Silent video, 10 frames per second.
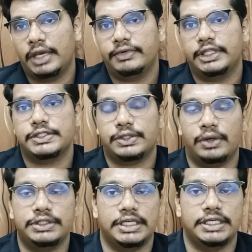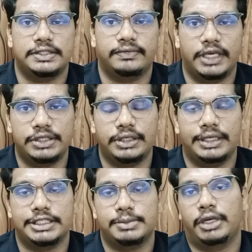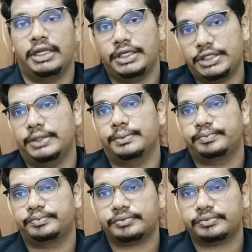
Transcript: with a strong justification explanation.